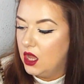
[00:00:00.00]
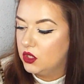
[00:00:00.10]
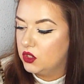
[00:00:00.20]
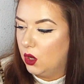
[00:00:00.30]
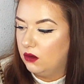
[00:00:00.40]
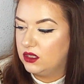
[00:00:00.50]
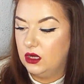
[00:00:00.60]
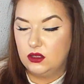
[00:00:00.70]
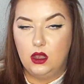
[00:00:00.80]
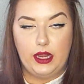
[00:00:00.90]
So obviously I
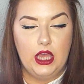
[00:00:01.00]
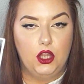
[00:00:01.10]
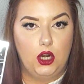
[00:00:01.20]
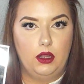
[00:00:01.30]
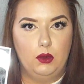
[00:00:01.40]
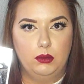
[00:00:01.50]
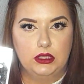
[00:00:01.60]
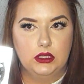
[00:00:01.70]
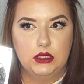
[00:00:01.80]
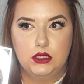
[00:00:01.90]
was going to get the Khloe one
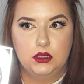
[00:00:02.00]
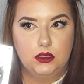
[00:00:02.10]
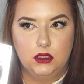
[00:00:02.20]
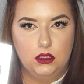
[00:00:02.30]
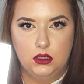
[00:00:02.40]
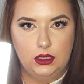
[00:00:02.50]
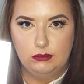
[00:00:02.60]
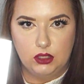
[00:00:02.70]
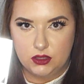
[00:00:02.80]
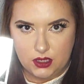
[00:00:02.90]
because
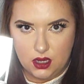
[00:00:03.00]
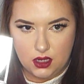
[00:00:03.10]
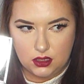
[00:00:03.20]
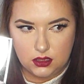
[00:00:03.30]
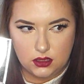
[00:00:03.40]
I'm not dark.